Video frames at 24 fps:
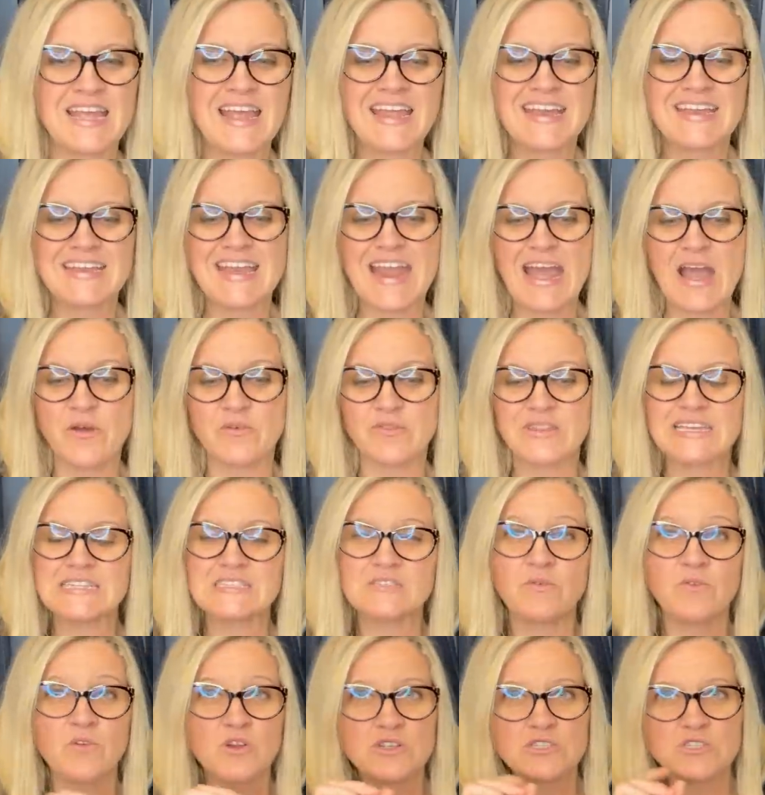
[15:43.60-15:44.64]
Now,
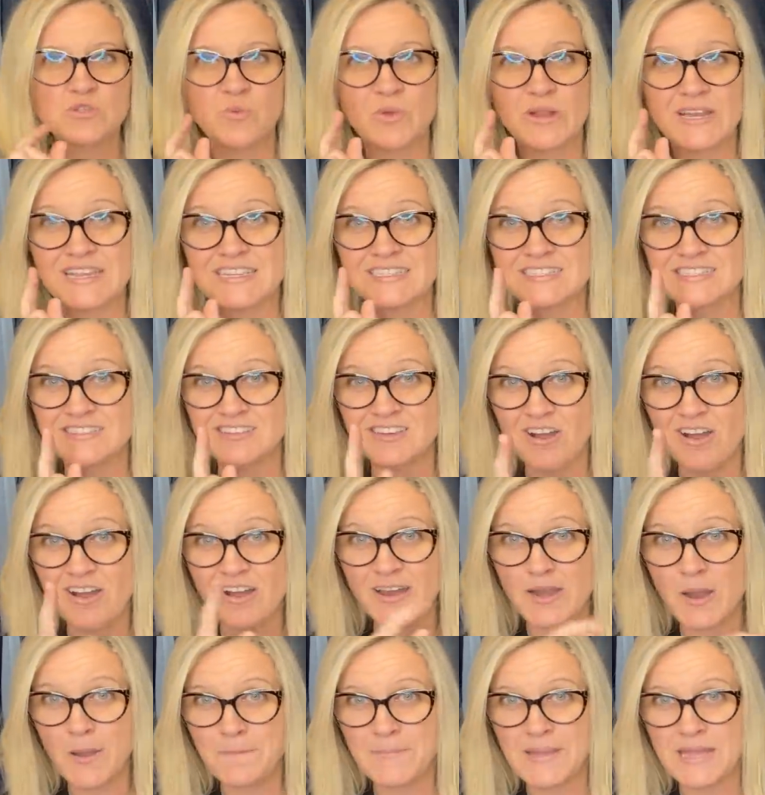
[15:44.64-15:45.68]
this first one is
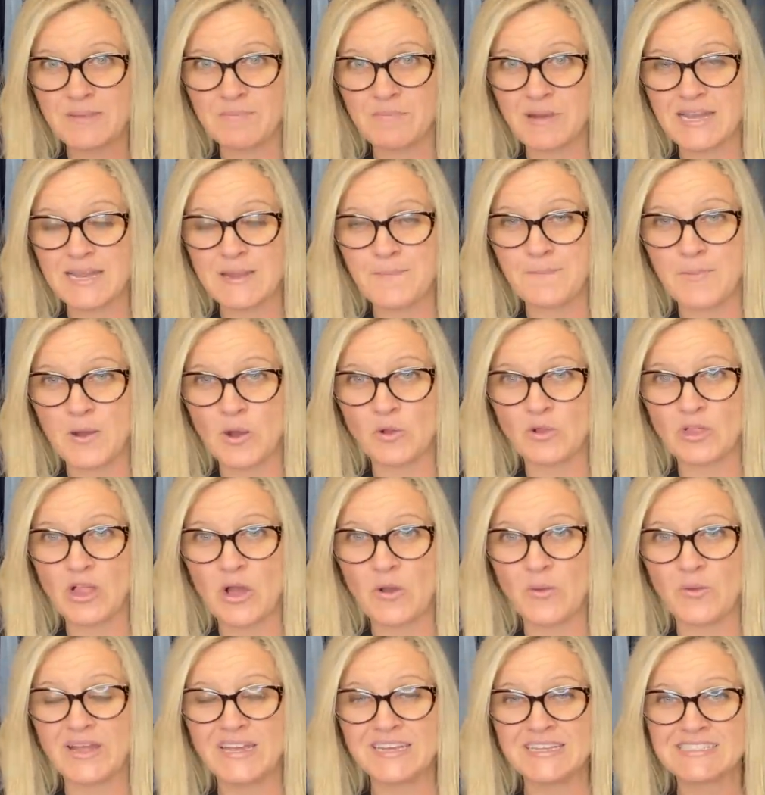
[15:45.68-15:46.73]
not a big money
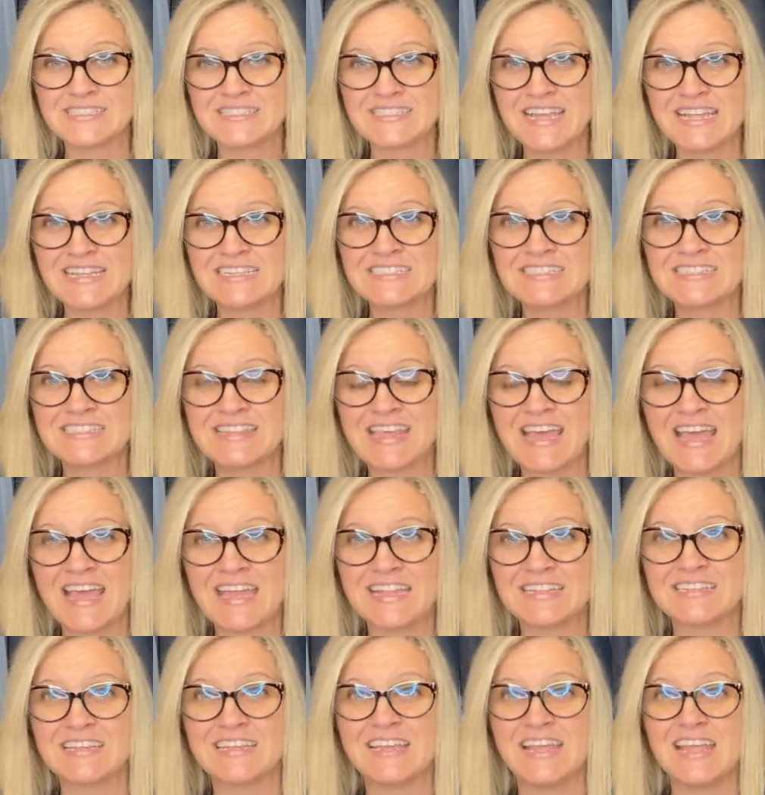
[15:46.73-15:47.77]
bolo in a sense
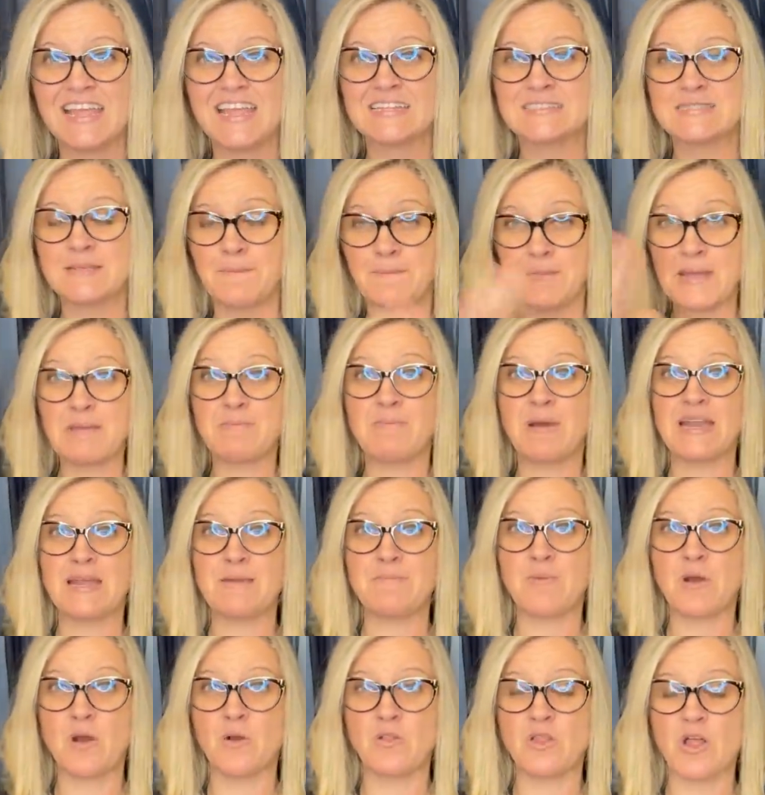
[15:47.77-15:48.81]
that it's a big money
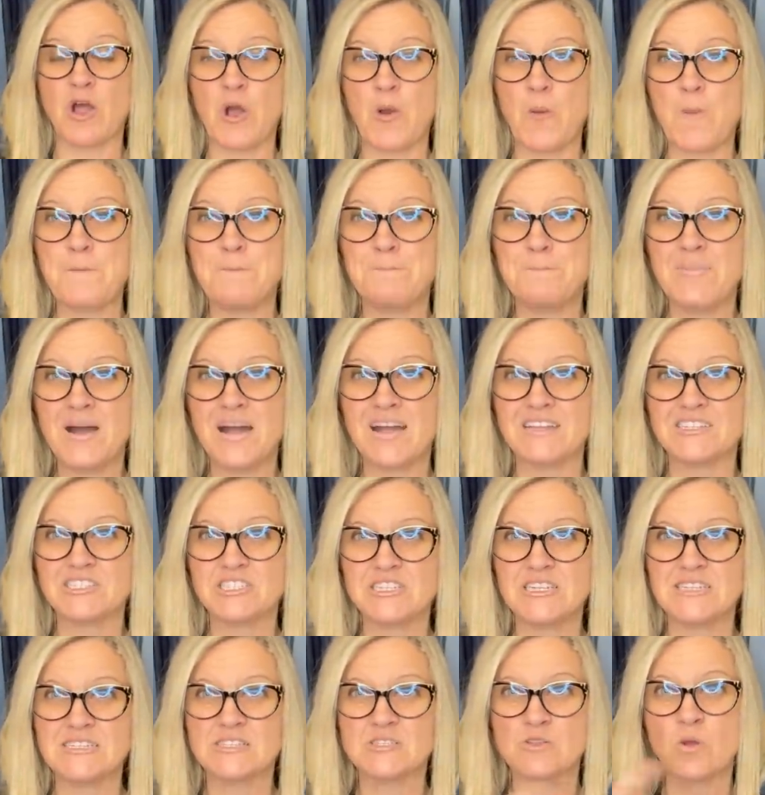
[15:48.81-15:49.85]
bolo, but
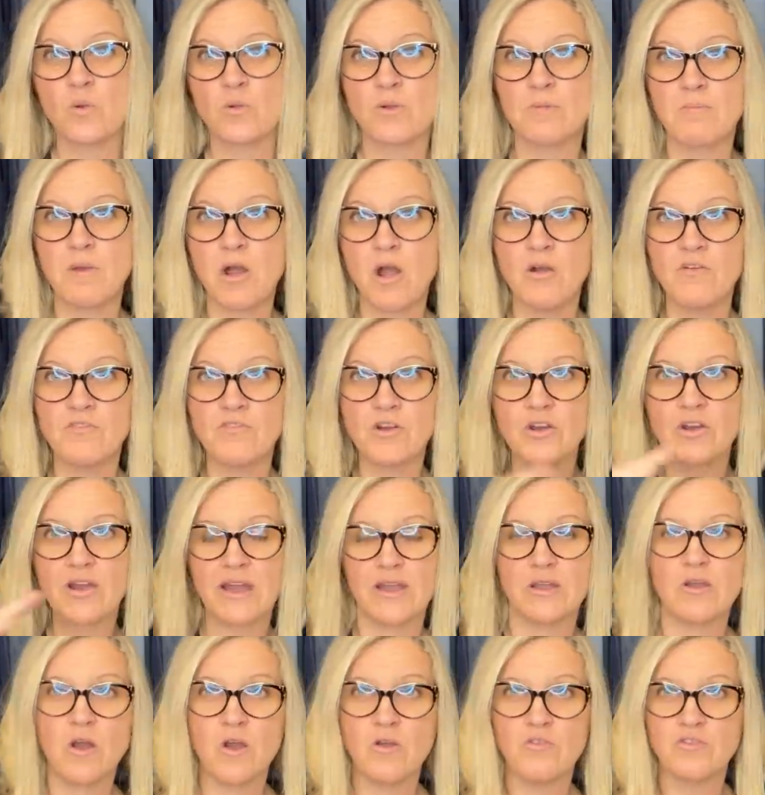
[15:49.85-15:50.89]
she sold them over
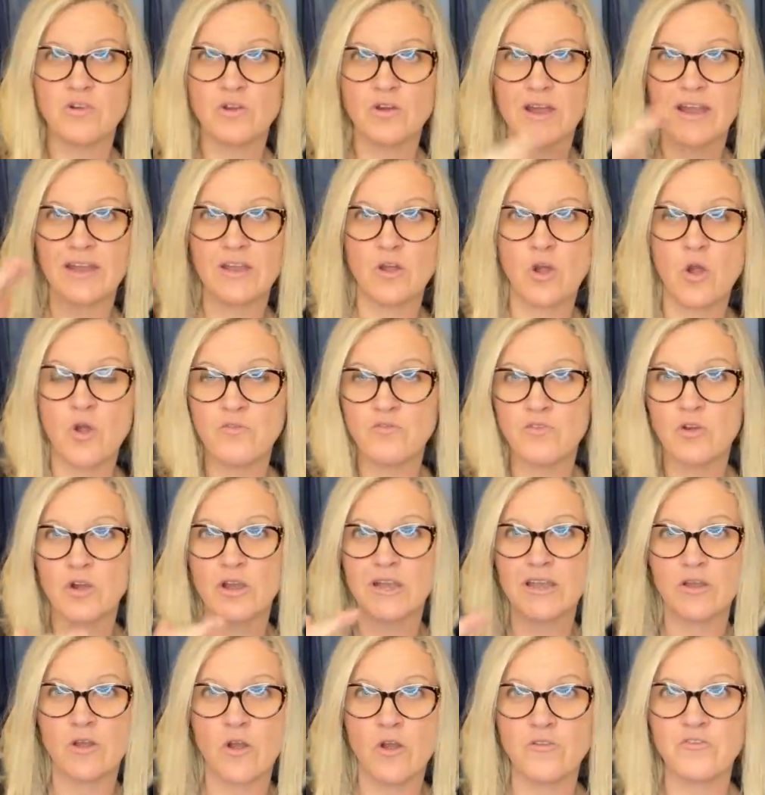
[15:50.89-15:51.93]
and over and over
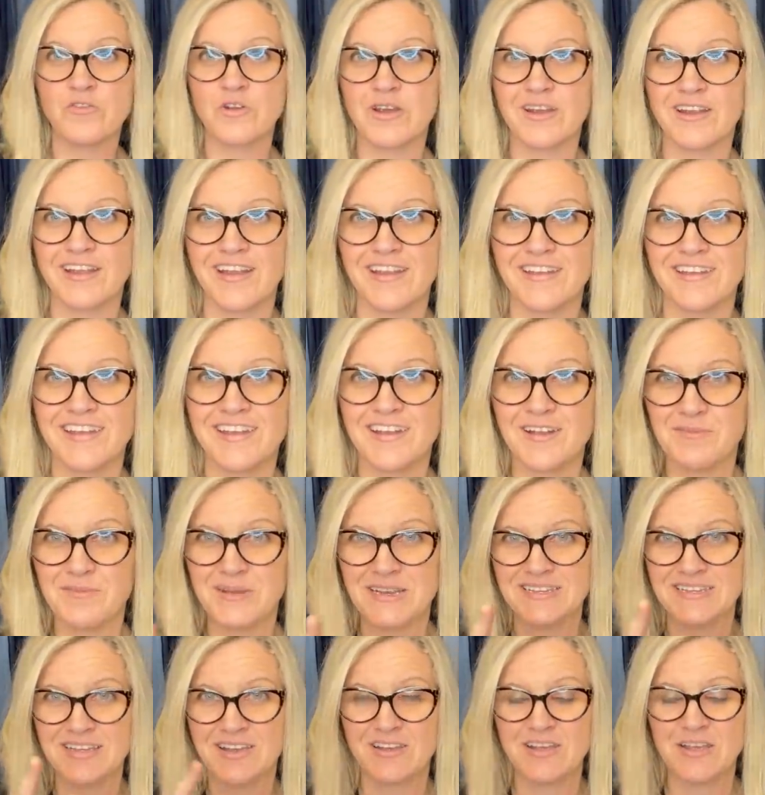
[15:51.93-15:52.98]
and over again, and I'm
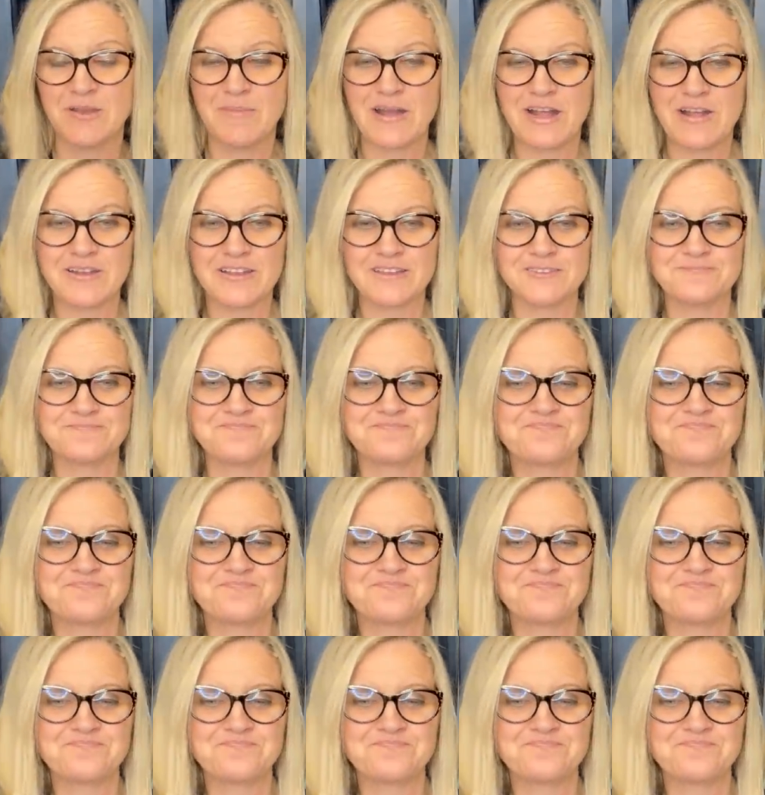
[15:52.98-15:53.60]
going to tell you about it.